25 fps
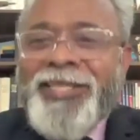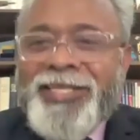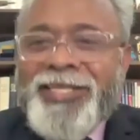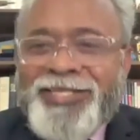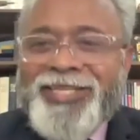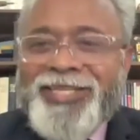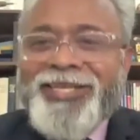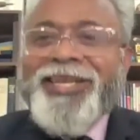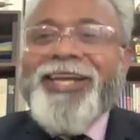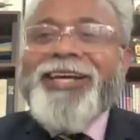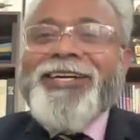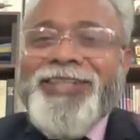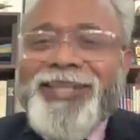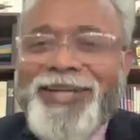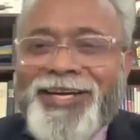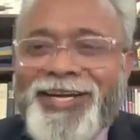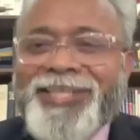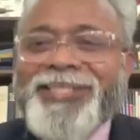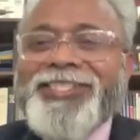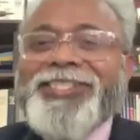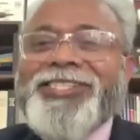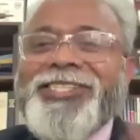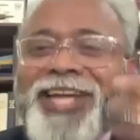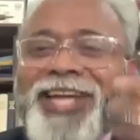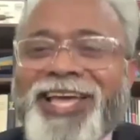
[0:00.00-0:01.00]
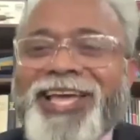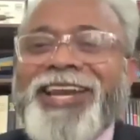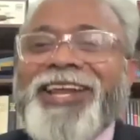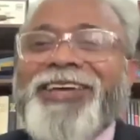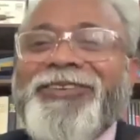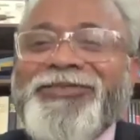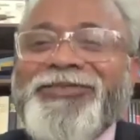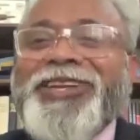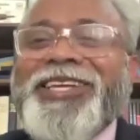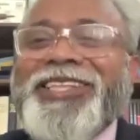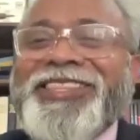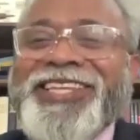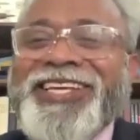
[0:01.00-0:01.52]
They, they literally share
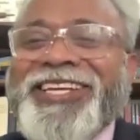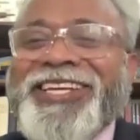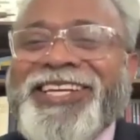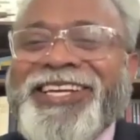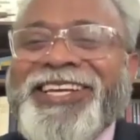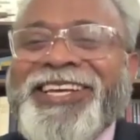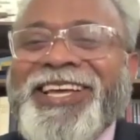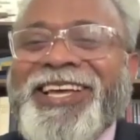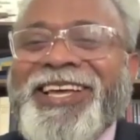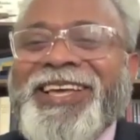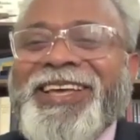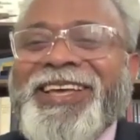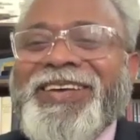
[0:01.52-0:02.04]
everything.